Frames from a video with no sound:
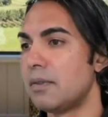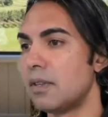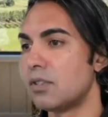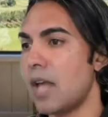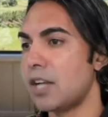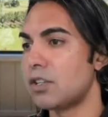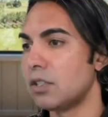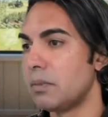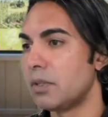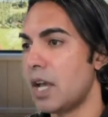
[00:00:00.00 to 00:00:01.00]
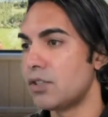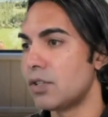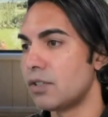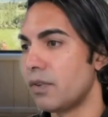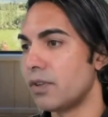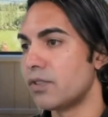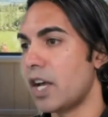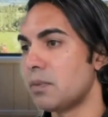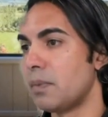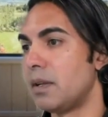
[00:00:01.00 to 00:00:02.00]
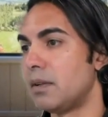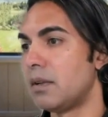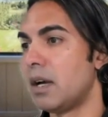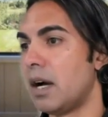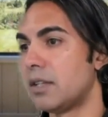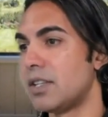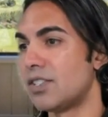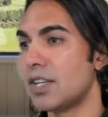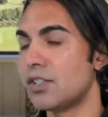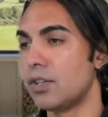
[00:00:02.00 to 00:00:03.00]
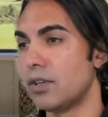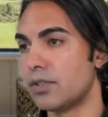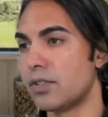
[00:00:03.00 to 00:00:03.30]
the statute of limitations for assessment to 6 years.